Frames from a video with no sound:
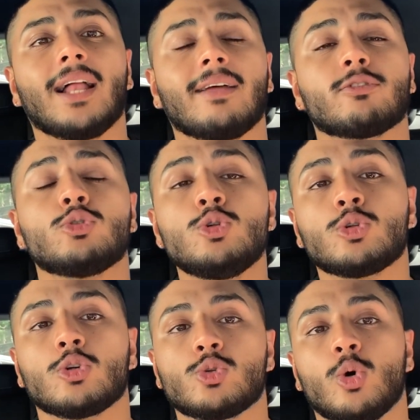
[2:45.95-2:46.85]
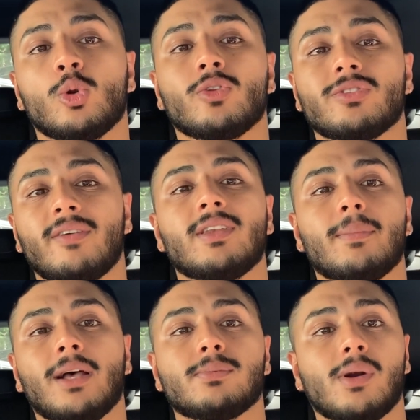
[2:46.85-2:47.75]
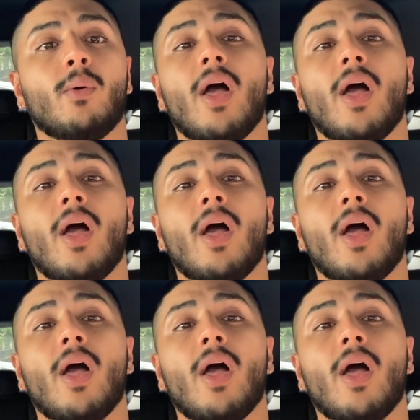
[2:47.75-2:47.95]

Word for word: I'll have cruise control on seventy miles per hour,